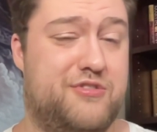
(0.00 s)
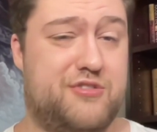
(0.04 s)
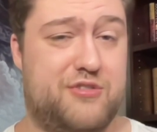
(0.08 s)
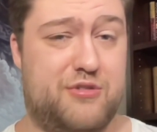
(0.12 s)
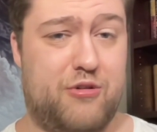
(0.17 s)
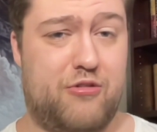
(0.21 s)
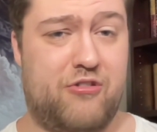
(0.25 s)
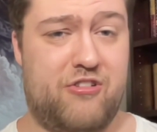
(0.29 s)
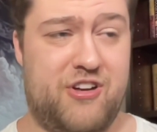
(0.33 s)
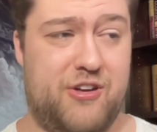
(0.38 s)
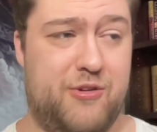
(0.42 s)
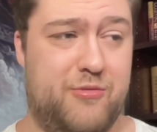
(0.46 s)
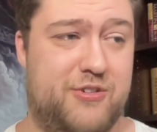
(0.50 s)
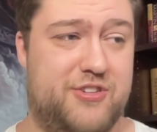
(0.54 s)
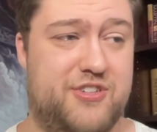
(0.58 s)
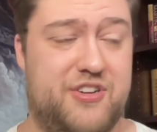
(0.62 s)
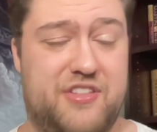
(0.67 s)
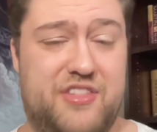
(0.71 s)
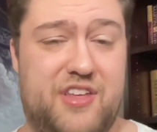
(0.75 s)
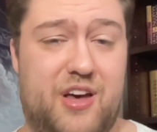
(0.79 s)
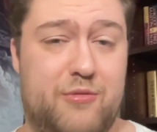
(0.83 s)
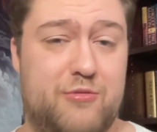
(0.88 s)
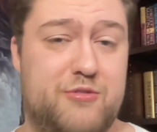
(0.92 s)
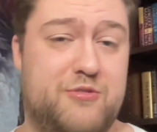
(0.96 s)
story, which I
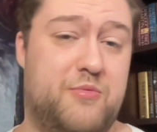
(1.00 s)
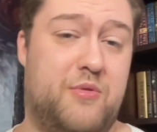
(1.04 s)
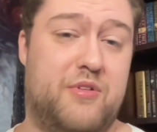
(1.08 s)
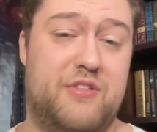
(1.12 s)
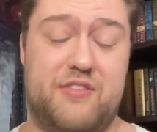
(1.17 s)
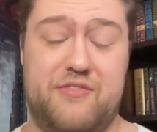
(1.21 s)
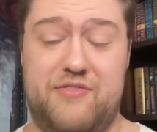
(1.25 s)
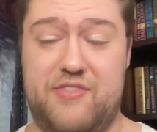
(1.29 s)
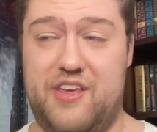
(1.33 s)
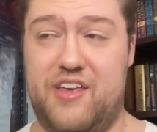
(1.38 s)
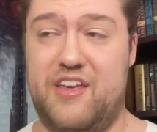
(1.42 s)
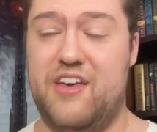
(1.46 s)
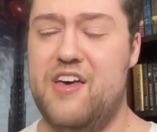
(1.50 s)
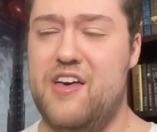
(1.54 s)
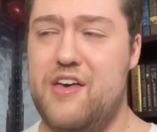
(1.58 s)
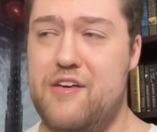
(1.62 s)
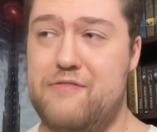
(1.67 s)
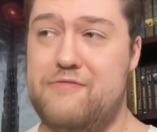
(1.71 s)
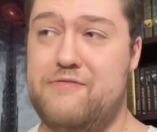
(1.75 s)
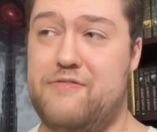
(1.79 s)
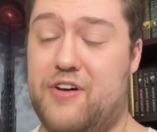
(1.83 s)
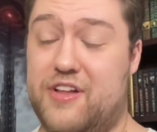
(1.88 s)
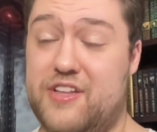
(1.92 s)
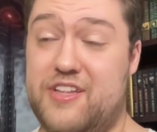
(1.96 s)
thought was one of the
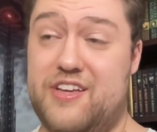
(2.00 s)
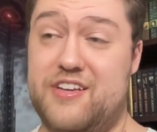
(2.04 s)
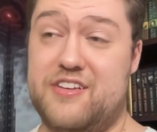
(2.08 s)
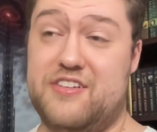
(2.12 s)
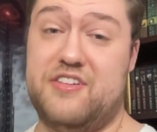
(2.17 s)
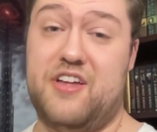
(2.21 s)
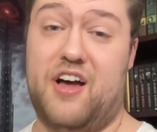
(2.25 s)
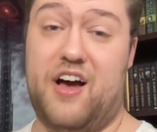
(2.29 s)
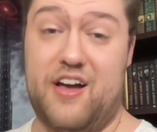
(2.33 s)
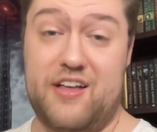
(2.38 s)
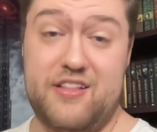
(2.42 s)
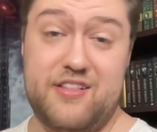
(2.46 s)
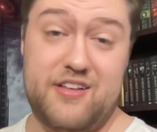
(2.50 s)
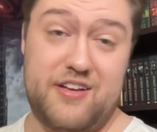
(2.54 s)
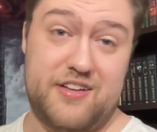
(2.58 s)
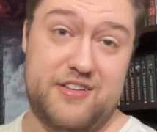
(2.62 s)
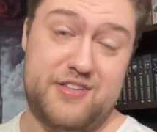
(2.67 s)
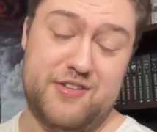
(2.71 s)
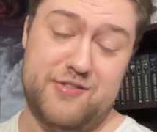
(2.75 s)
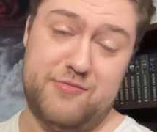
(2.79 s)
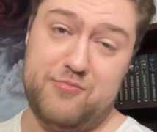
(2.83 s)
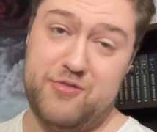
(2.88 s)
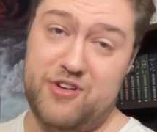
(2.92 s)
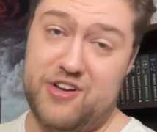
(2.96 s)
funniest
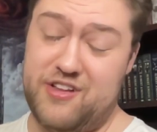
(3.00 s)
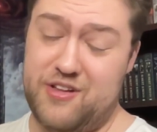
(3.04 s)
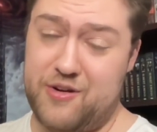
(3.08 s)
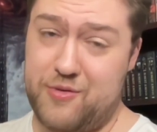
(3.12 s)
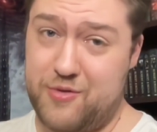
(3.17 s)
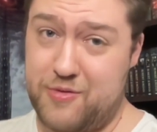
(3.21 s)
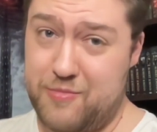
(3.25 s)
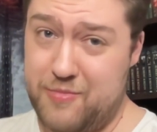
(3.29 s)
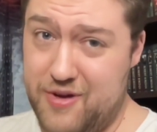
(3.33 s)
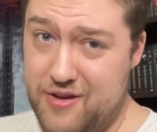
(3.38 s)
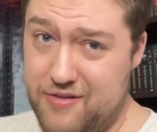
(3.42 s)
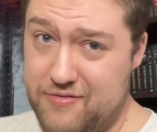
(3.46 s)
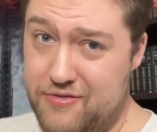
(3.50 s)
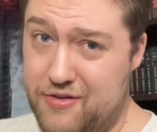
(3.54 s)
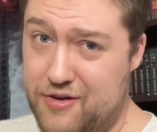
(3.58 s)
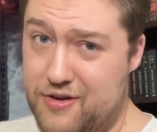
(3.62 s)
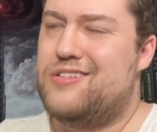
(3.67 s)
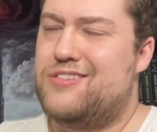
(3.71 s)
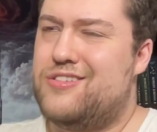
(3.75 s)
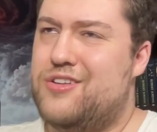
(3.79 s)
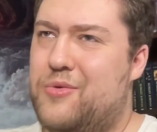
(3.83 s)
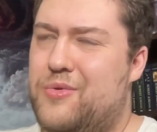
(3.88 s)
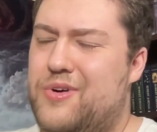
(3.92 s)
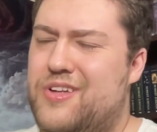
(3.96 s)
highlights of Breeding with
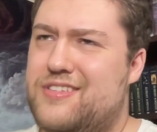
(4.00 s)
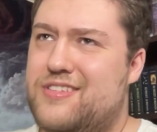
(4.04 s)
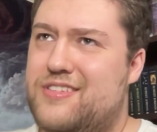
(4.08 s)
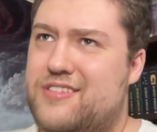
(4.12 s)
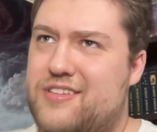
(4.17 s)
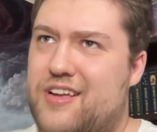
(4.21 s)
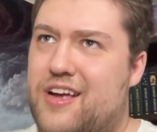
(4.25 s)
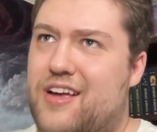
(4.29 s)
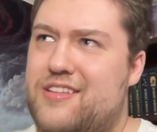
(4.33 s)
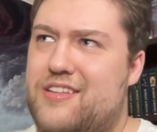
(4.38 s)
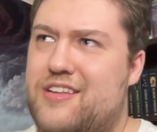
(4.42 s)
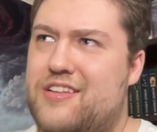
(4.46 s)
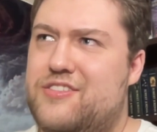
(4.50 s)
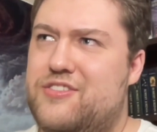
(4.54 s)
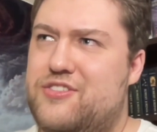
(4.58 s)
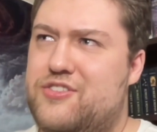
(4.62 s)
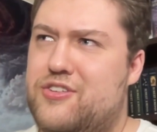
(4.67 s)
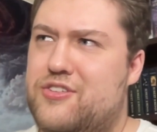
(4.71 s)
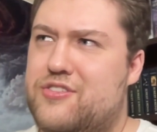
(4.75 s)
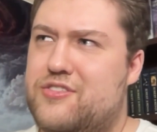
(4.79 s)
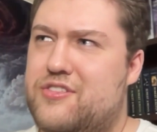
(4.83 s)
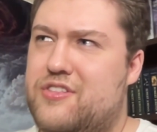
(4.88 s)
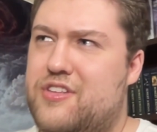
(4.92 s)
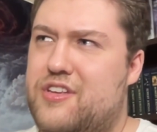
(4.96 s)
Bigfoot. So instead, it's
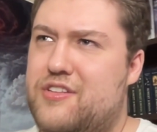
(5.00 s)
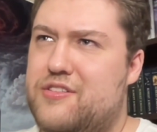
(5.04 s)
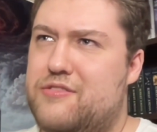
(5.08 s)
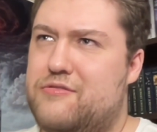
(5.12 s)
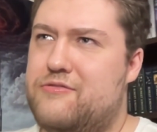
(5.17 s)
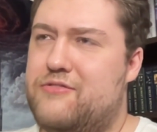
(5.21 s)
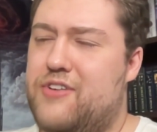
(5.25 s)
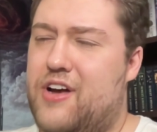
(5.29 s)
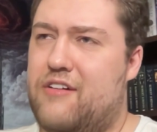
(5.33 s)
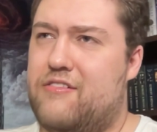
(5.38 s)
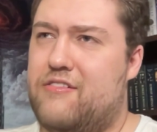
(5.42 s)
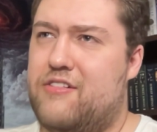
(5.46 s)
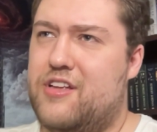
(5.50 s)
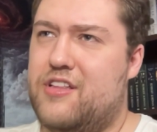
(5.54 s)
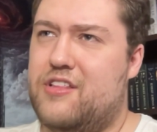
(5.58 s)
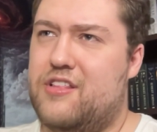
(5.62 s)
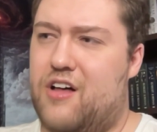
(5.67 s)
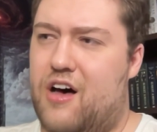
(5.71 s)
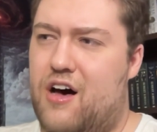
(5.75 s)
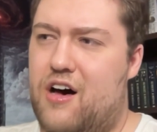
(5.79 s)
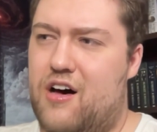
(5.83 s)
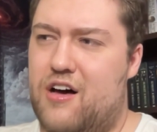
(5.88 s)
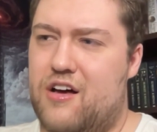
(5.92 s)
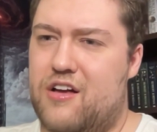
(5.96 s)
just these very
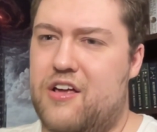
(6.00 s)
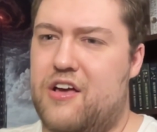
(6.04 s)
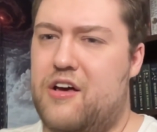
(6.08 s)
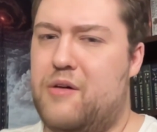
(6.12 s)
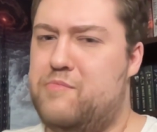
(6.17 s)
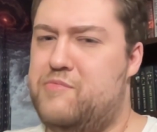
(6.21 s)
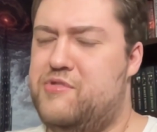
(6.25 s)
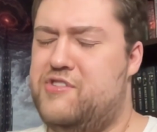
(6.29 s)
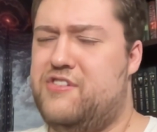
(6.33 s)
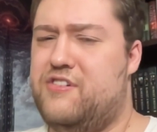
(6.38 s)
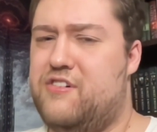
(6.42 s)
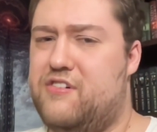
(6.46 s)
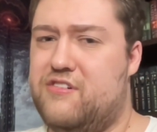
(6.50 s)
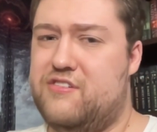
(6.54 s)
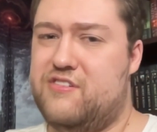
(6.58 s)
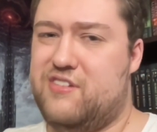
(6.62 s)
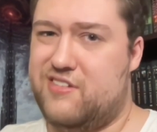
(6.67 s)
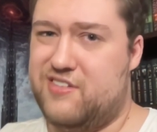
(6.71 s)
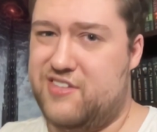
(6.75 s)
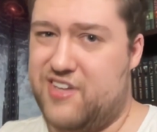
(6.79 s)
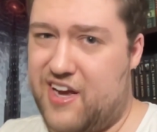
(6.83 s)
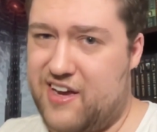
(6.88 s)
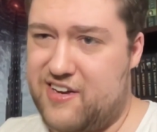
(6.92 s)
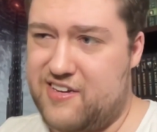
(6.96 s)
long, absurd
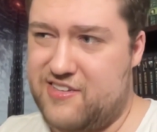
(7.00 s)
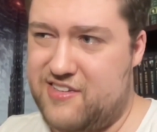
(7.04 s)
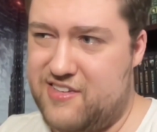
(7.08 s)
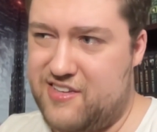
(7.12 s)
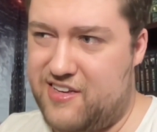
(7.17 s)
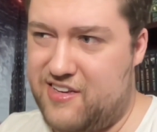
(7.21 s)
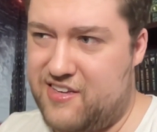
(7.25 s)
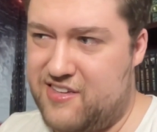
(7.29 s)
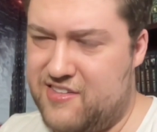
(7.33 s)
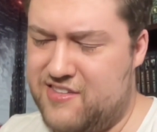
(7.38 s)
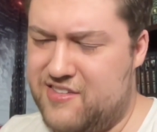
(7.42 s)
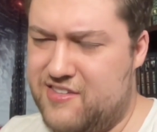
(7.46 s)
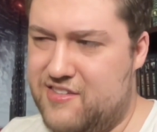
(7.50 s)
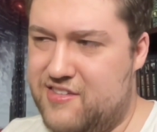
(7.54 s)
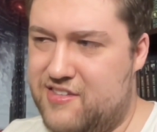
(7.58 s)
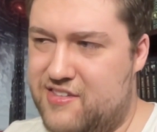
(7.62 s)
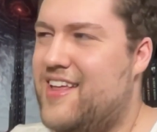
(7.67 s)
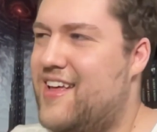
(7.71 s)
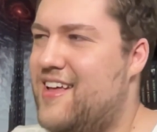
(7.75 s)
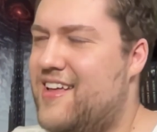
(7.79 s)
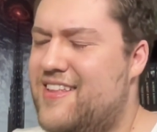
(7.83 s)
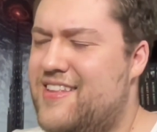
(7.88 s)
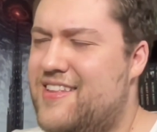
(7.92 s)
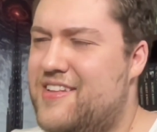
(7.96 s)
sex
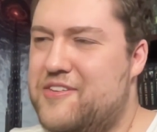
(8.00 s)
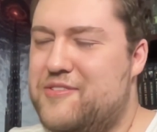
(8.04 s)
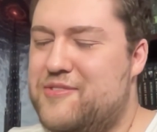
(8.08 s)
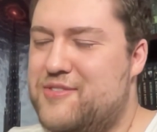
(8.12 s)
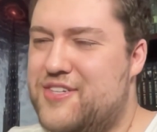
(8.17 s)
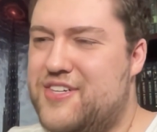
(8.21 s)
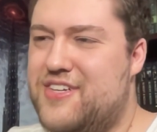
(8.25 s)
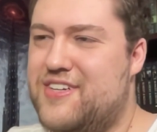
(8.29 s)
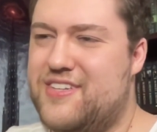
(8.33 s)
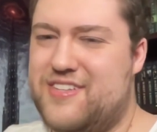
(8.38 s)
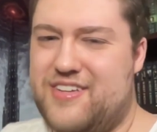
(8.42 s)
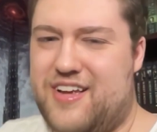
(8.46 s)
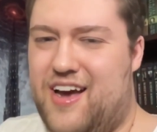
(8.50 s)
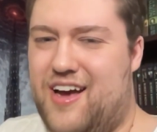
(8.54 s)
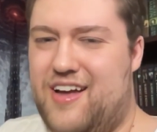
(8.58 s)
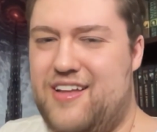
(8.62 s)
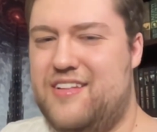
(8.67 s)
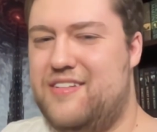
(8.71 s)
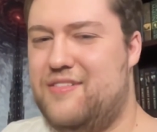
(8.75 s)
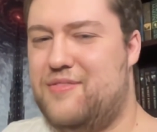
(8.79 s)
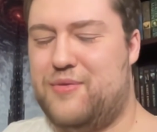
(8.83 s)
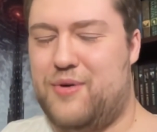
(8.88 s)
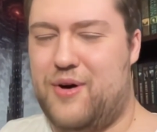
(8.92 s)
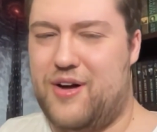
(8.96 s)
scenes, and it was just
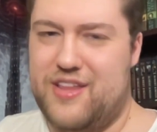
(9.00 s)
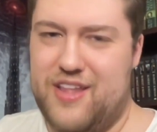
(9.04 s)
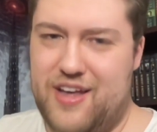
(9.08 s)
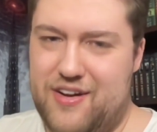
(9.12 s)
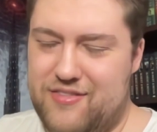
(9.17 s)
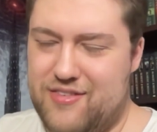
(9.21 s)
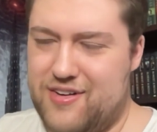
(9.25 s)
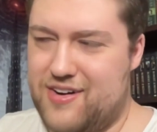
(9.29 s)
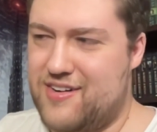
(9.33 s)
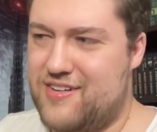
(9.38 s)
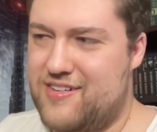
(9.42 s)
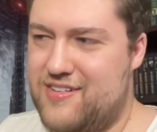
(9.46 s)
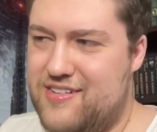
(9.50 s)
kind of whatever.